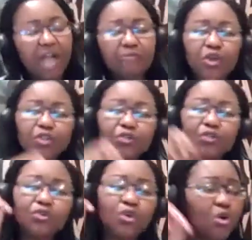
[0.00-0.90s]
But I'm
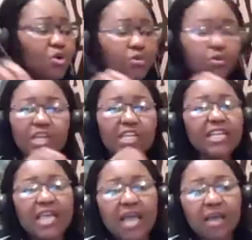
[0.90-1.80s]
going to go
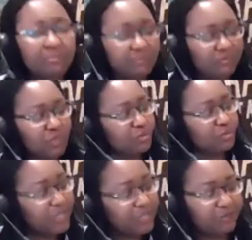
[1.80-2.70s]
quickly and,
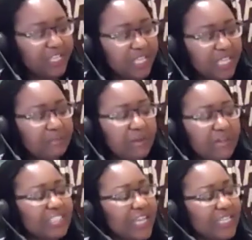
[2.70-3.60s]
you know,
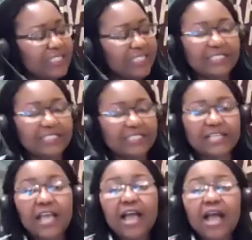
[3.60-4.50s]
briefly about
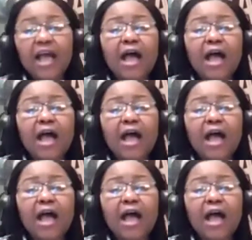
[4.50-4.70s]
sizes.